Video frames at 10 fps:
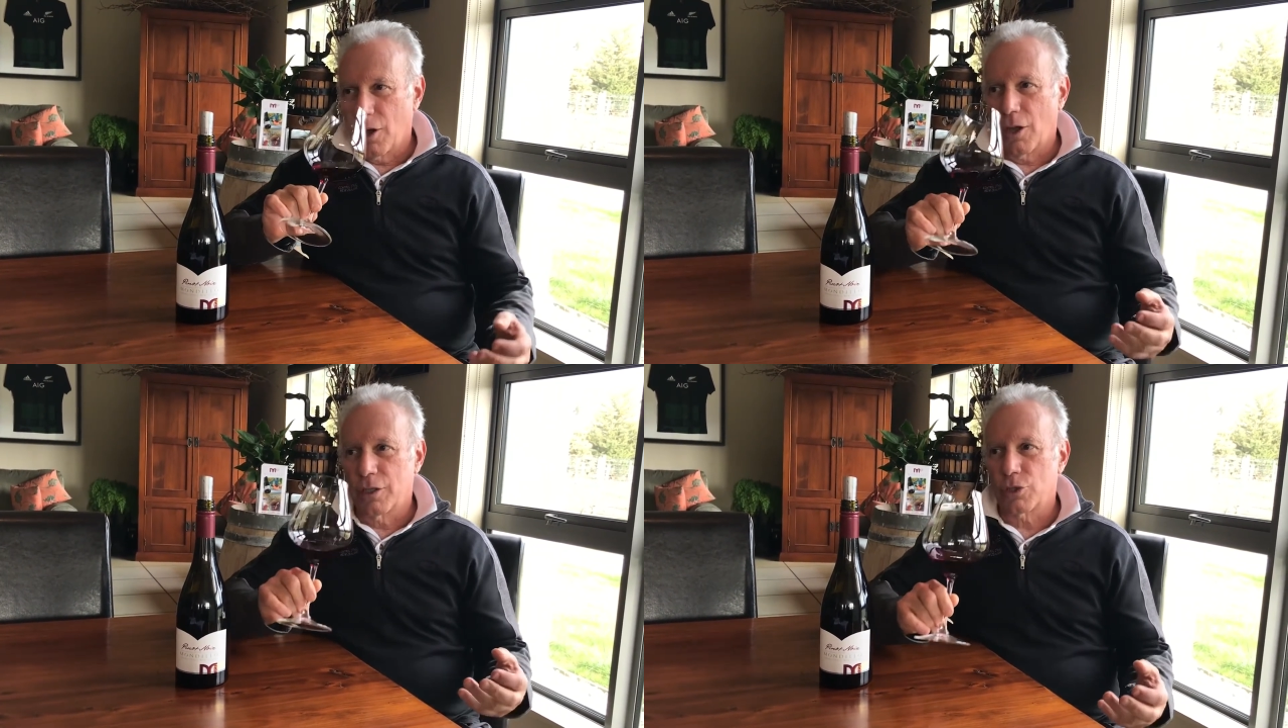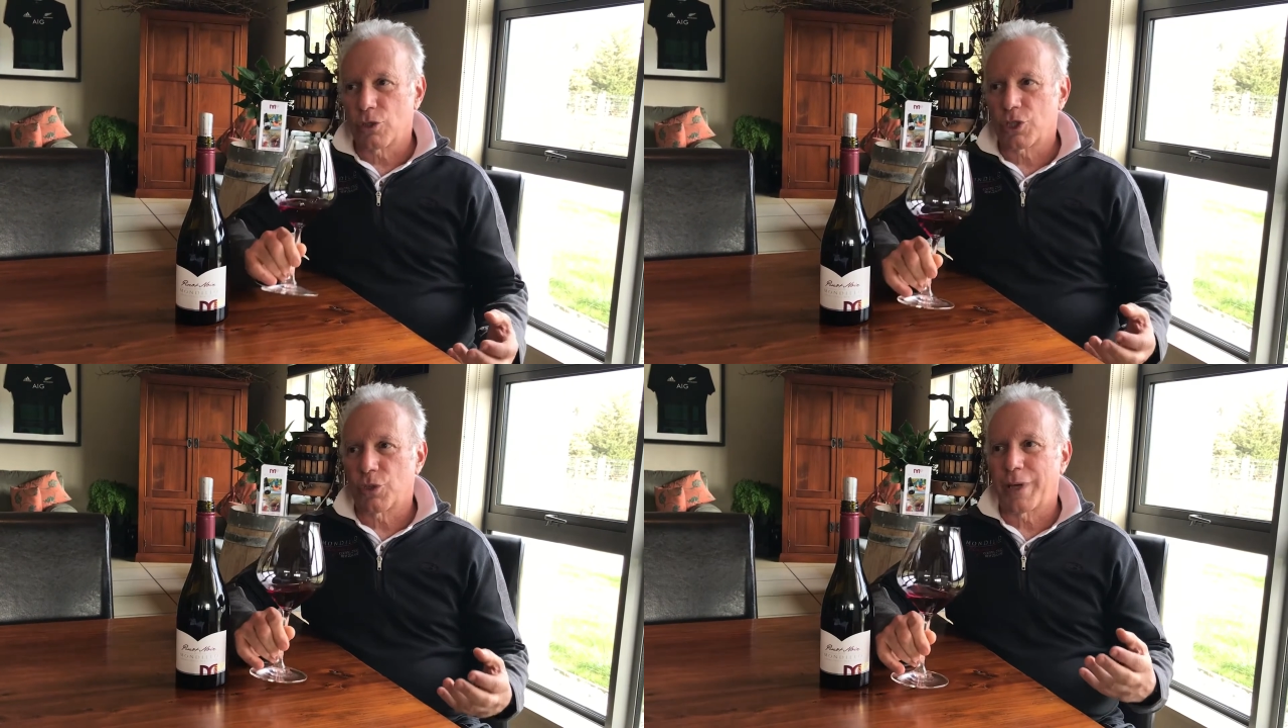And there's
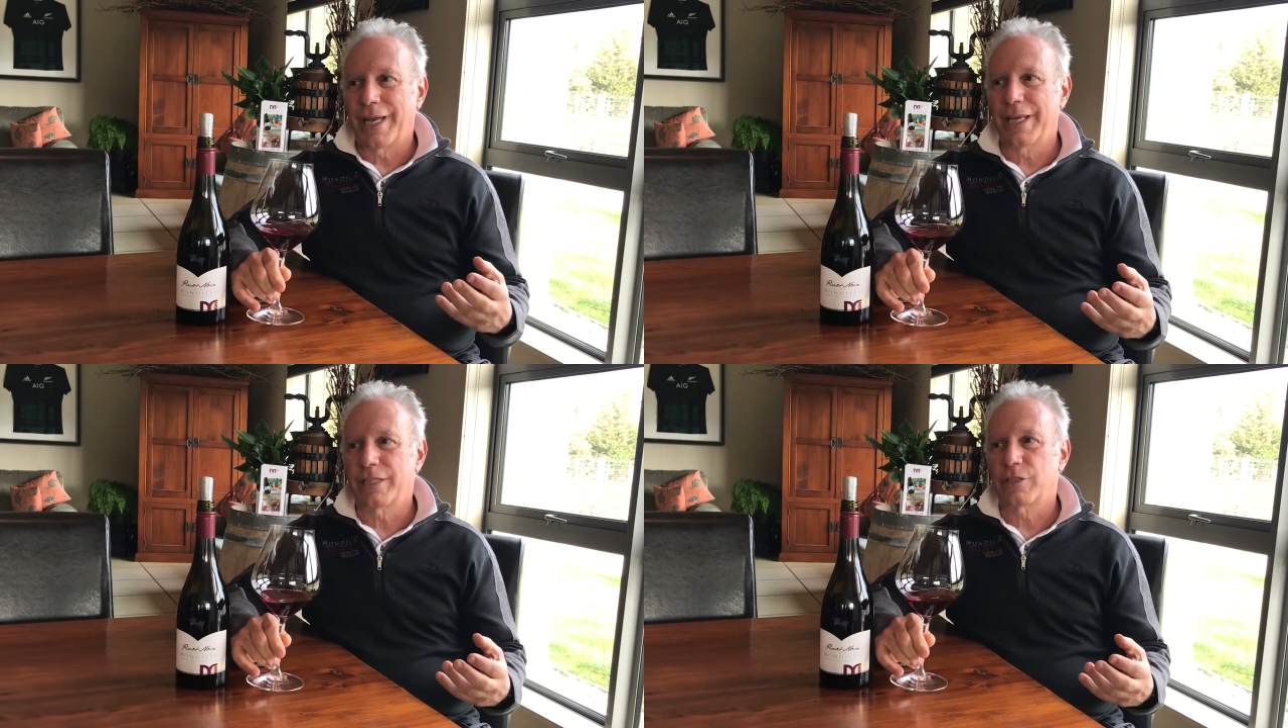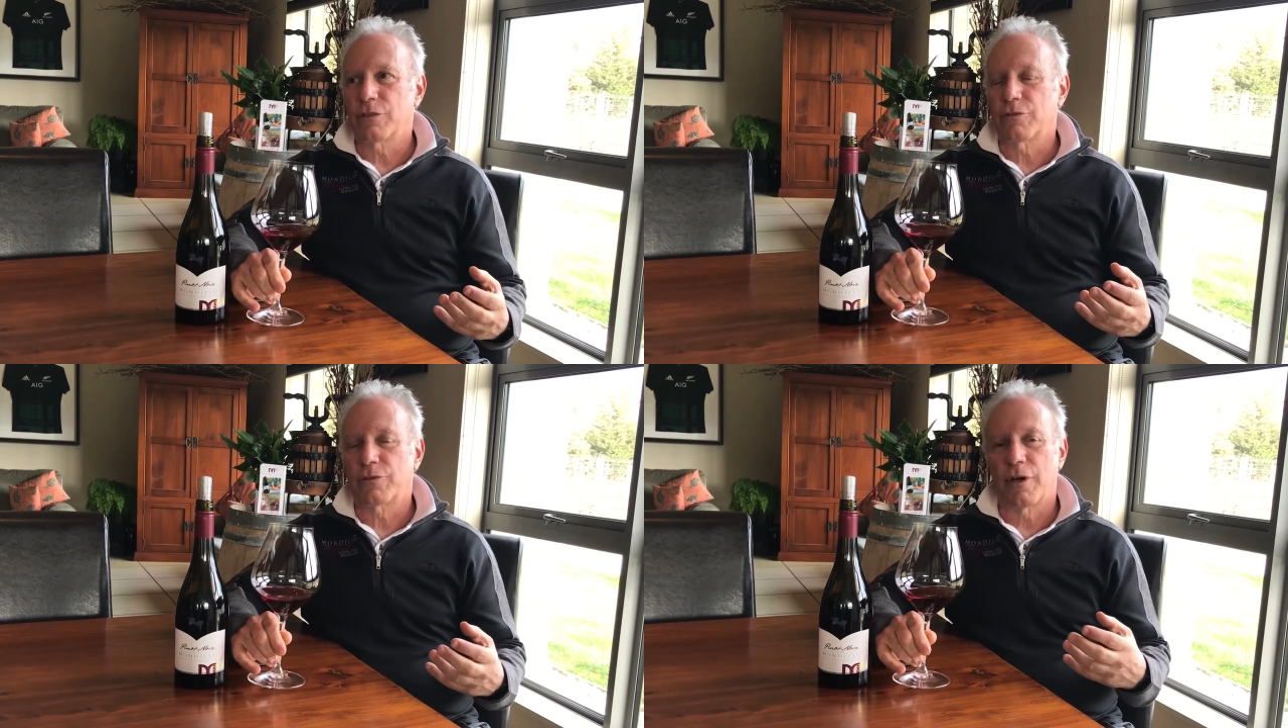also a hint
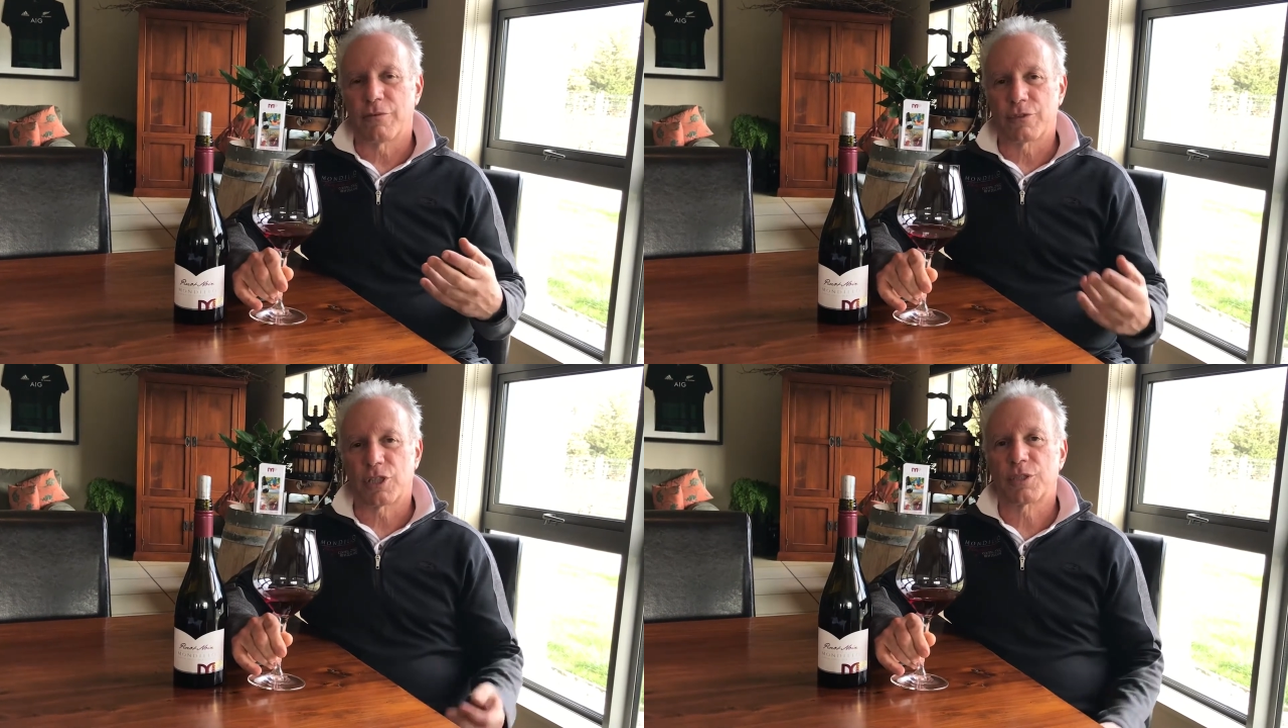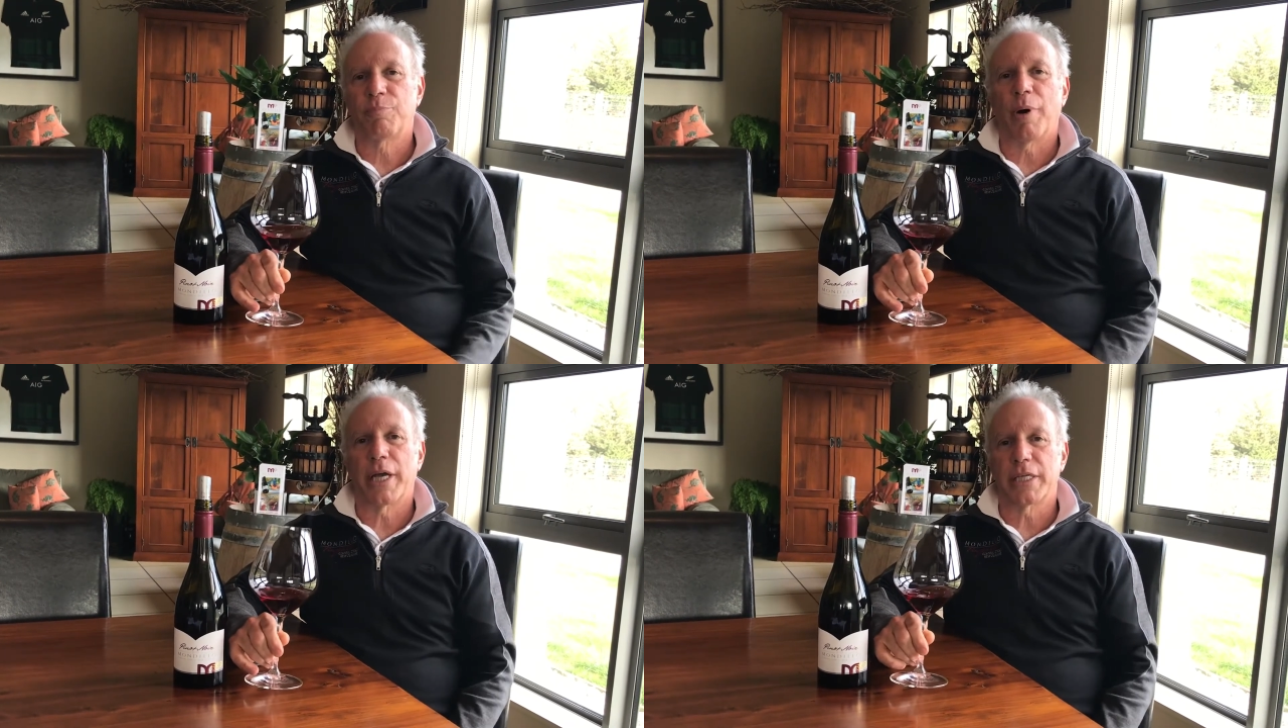of
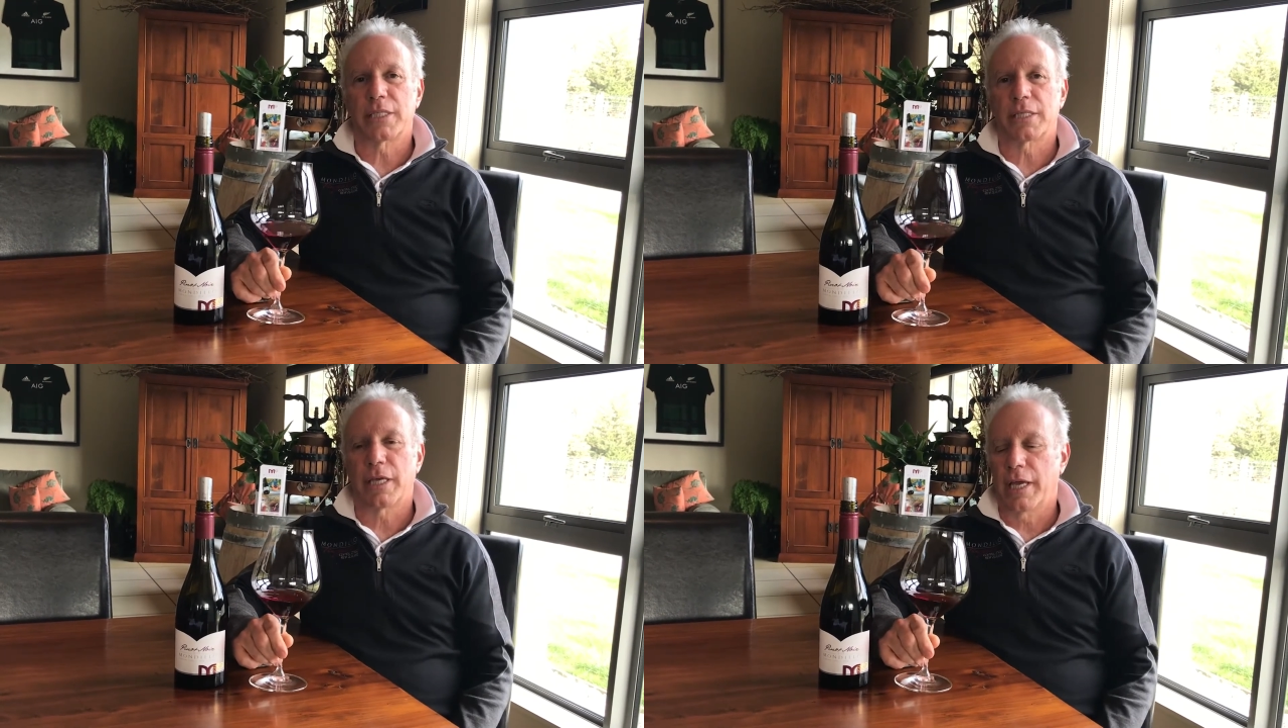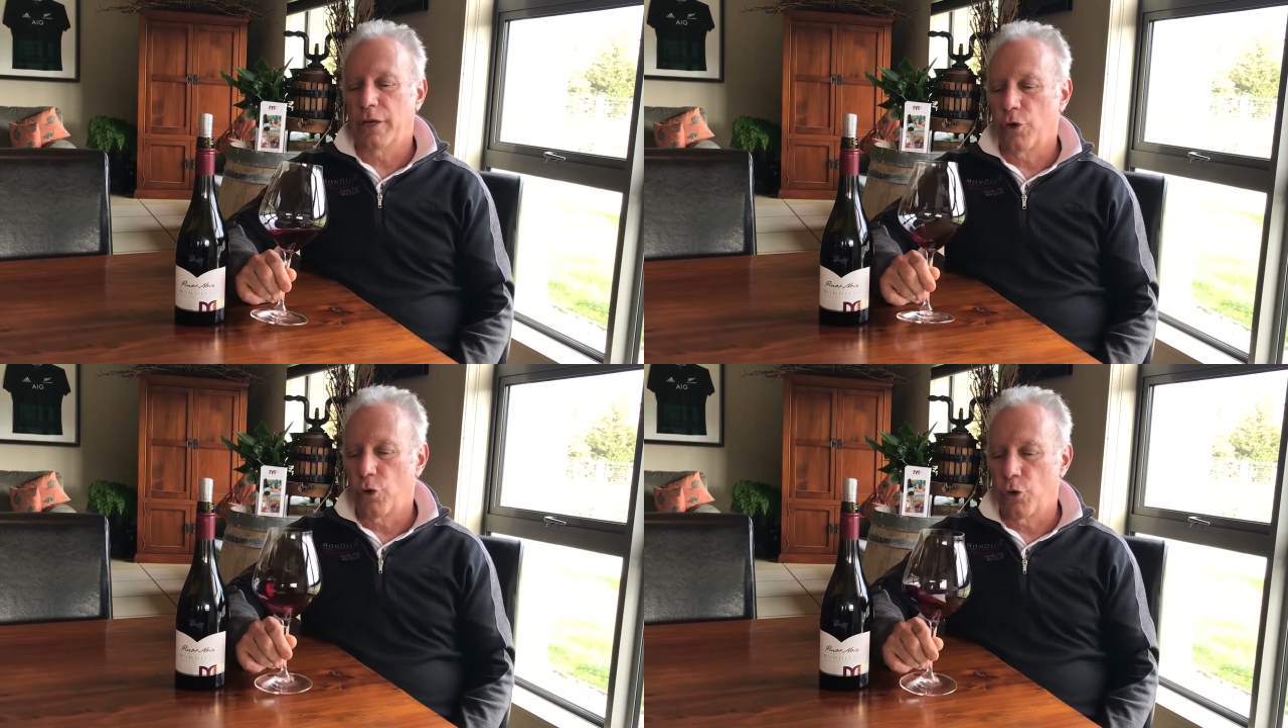spice and
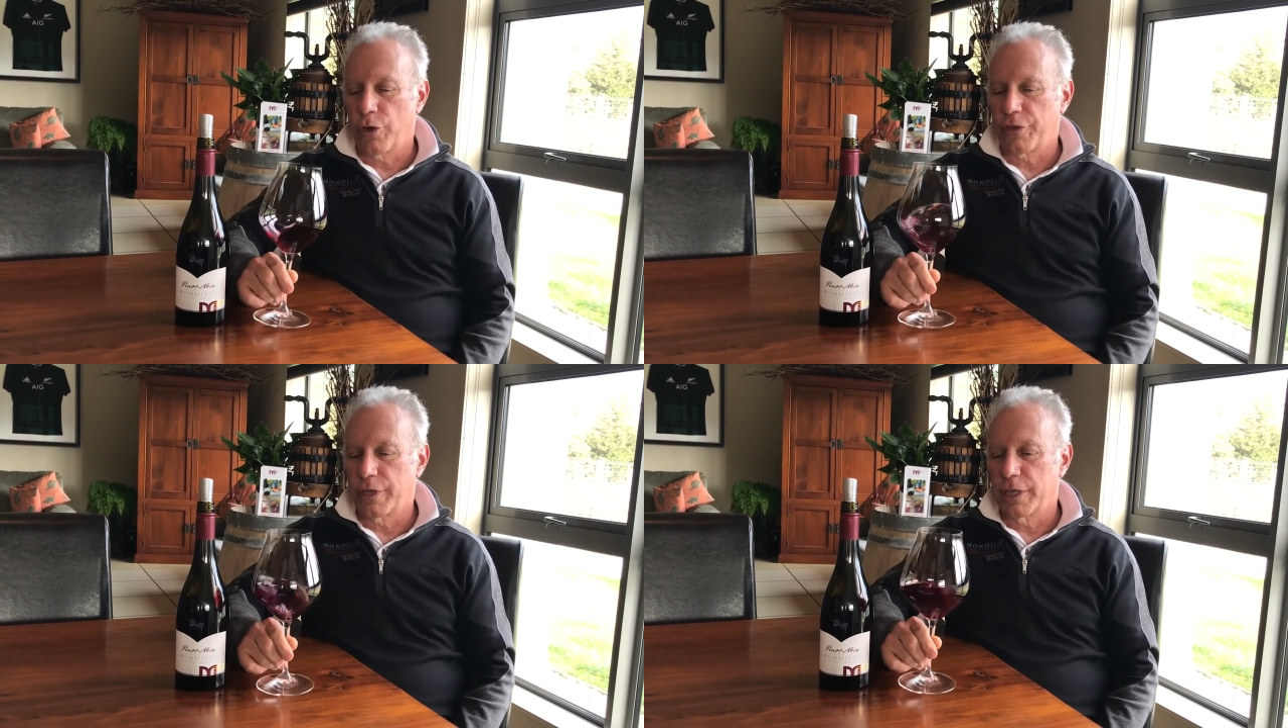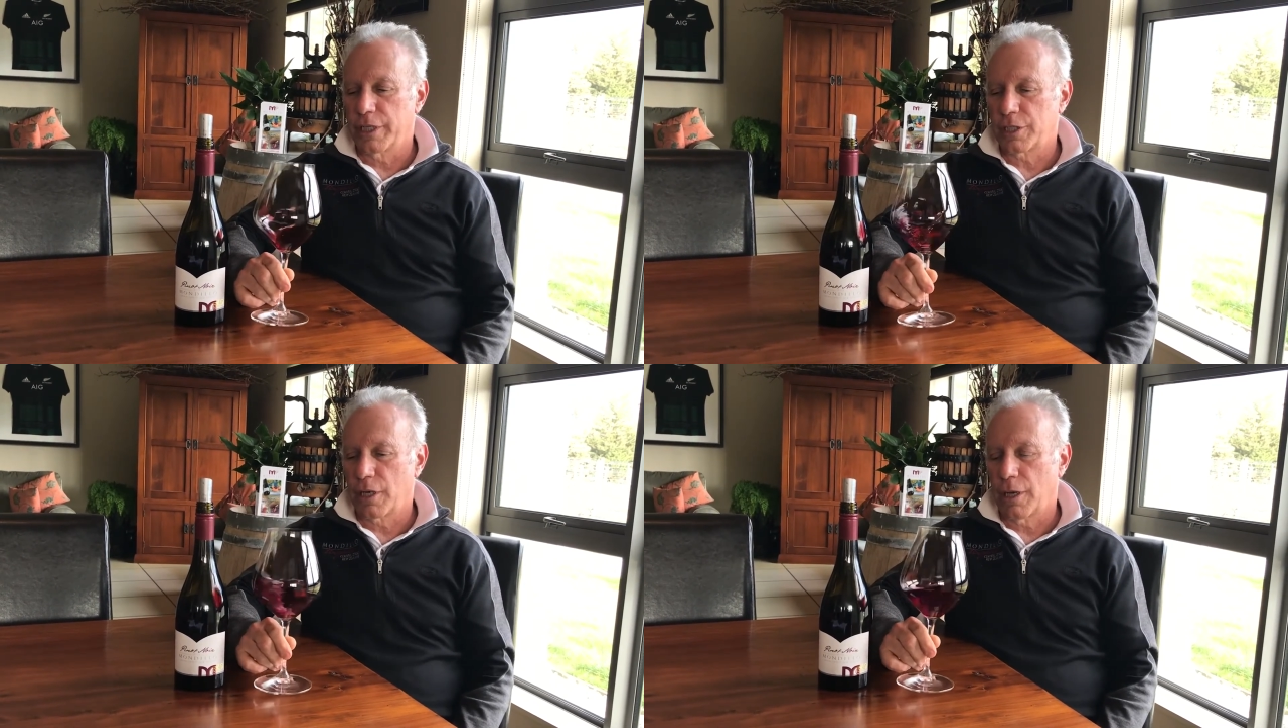
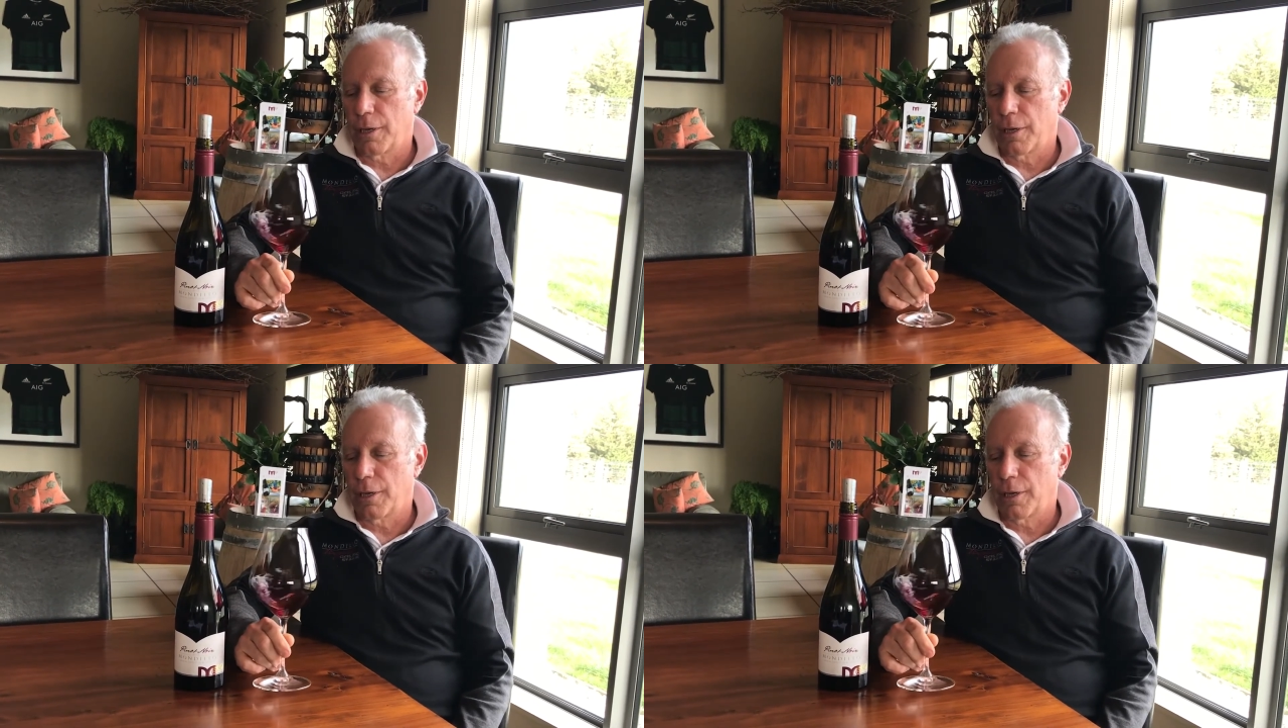earthiness,